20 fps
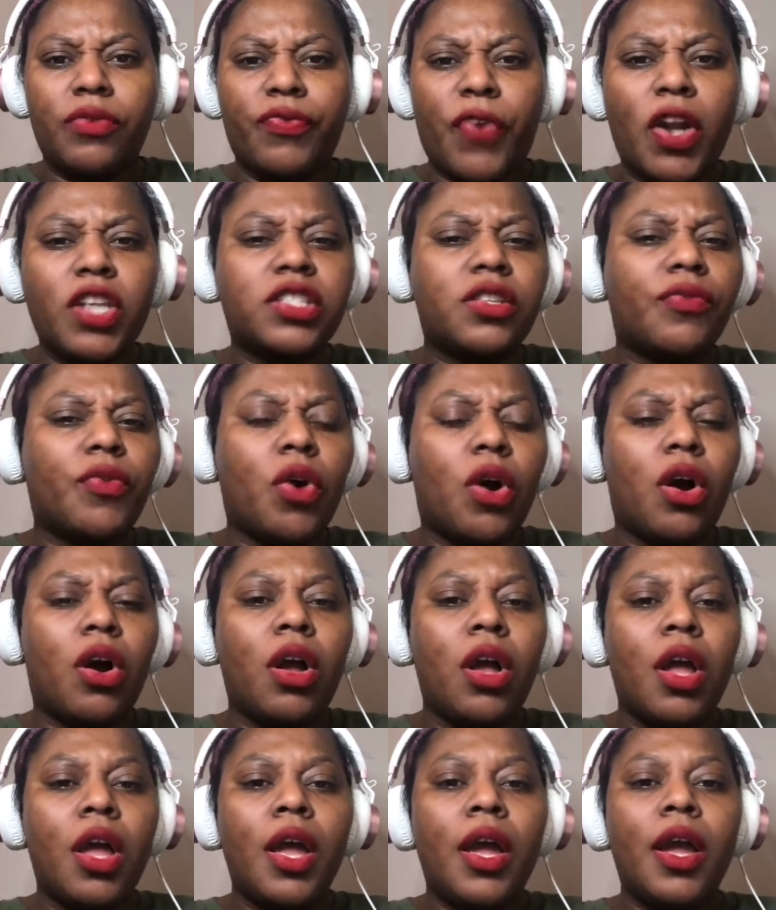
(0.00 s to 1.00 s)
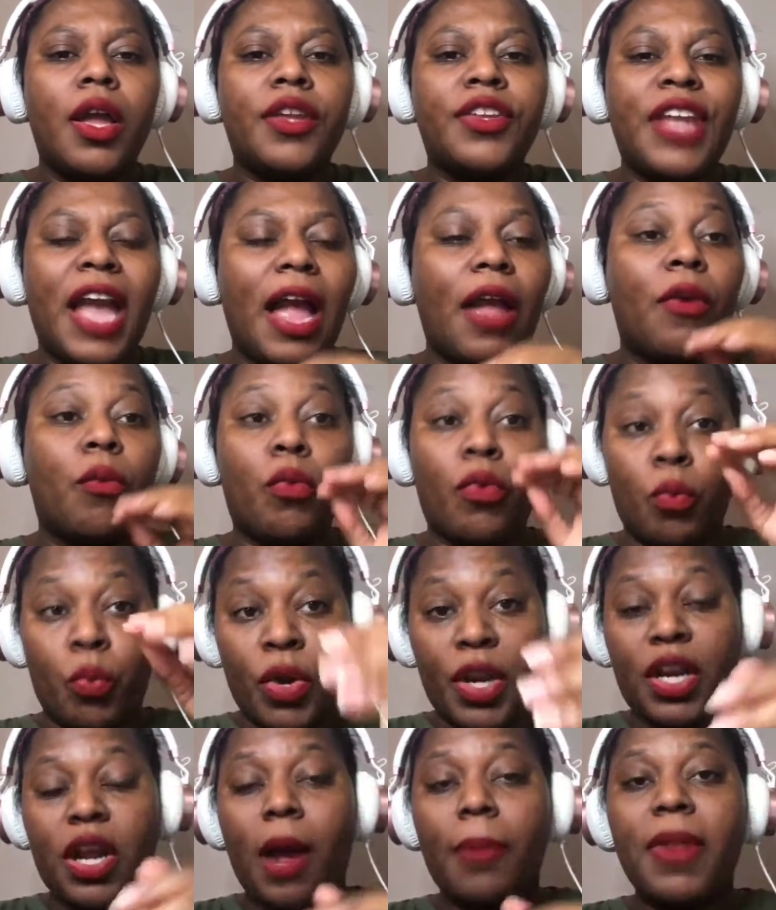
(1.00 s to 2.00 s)
First of all,
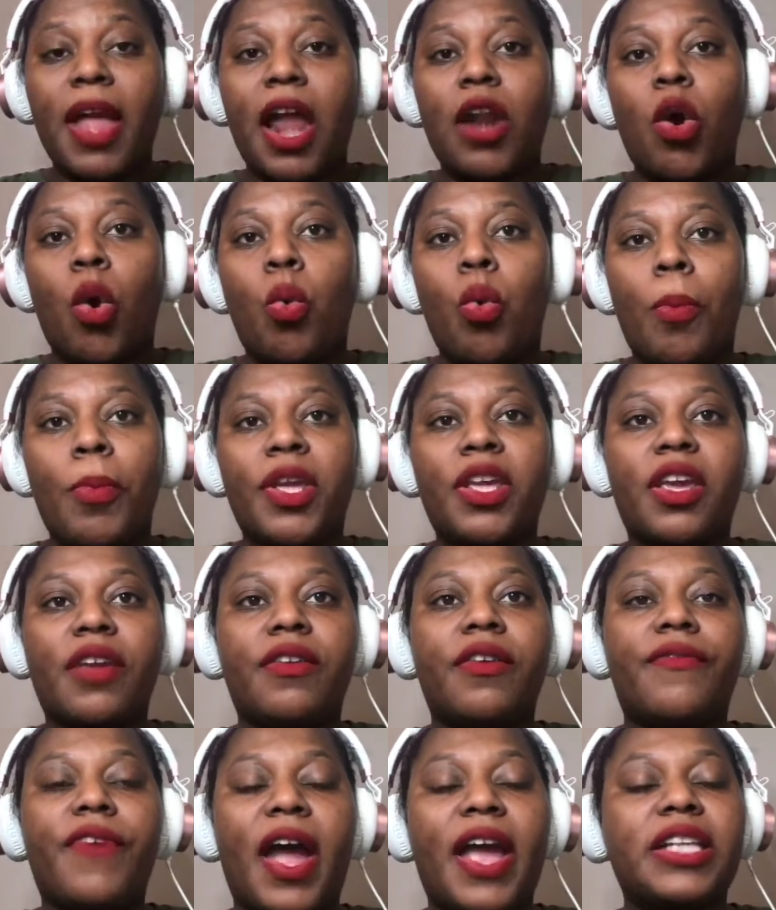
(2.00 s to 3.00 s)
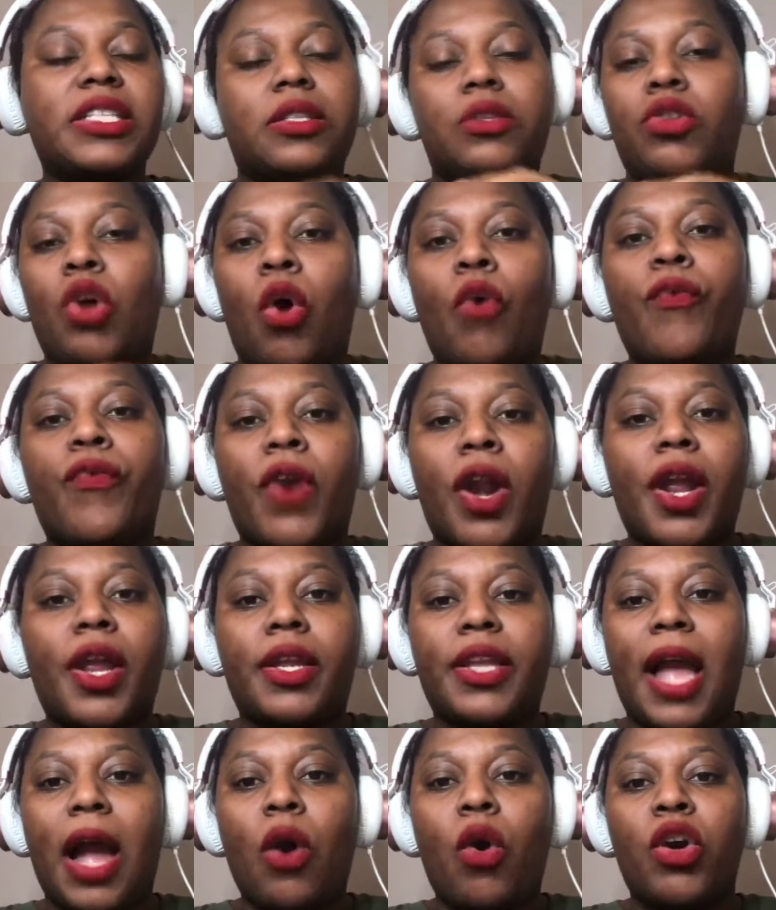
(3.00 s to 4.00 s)
when it come down to a woman giving advice, no
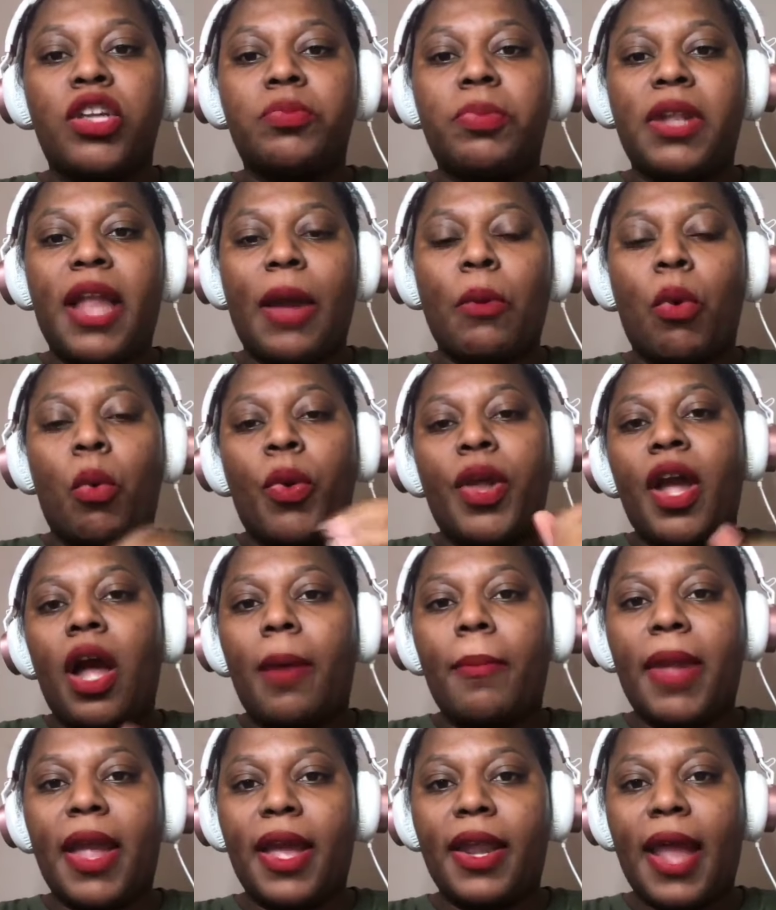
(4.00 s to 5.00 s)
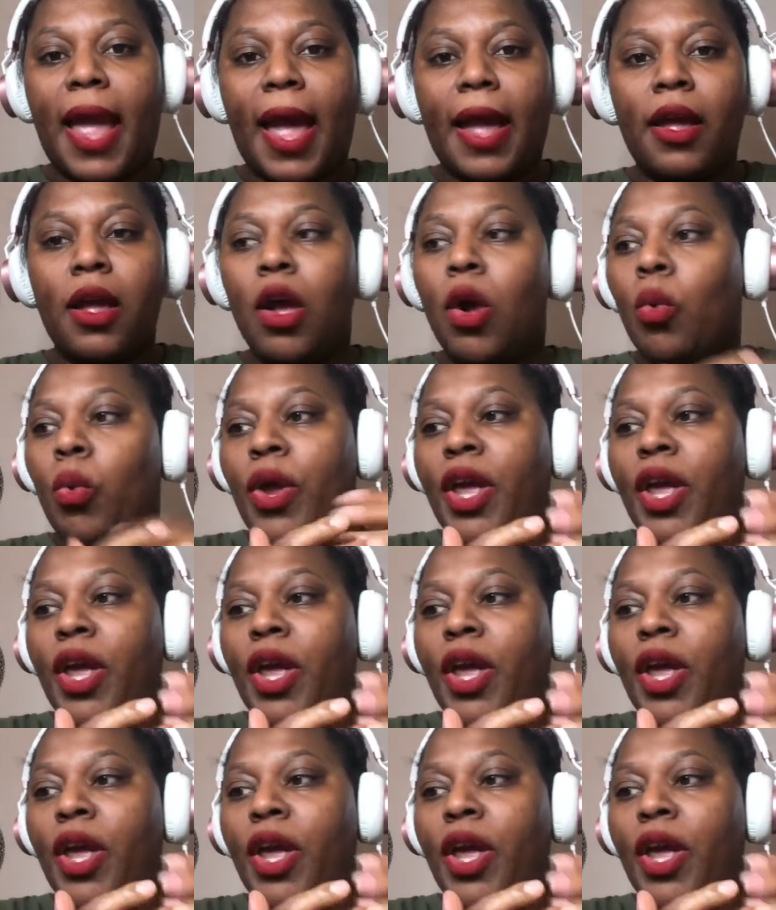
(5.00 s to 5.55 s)
fronting. Y'all always be like, well, where her man at?